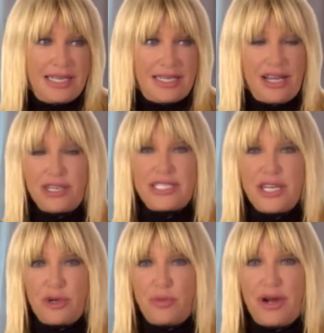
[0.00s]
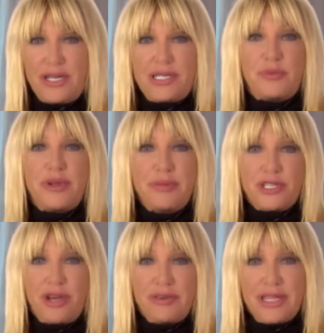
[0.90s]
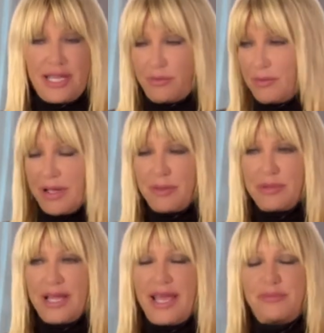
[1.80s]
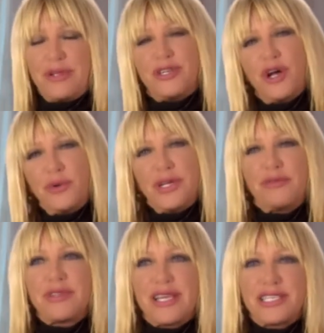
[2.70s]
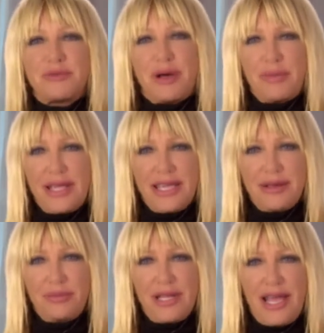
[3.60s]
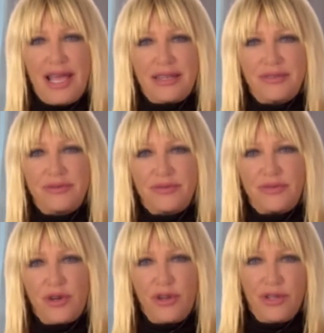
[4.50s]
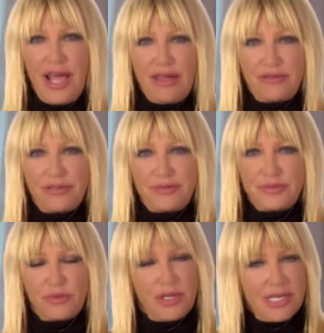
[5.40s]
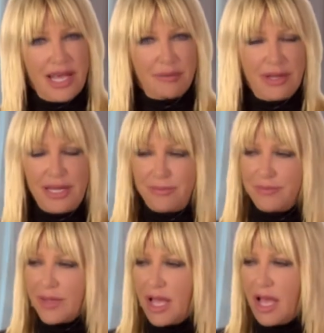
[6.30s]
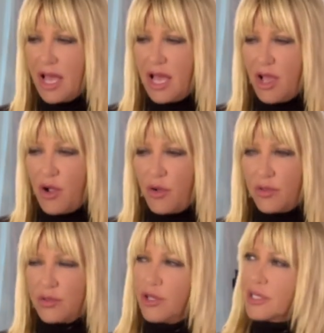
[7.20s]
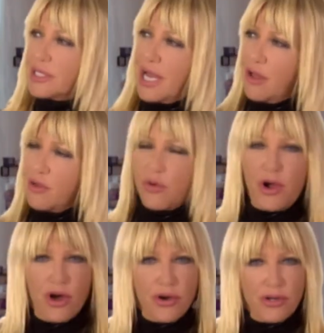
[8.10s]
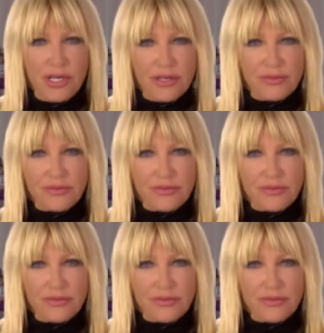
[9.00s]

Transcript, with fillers: our dinner parties, pretty much everything. We make a plan, but no one ever thinks about making a plan for your life. What does that mean? Look down the road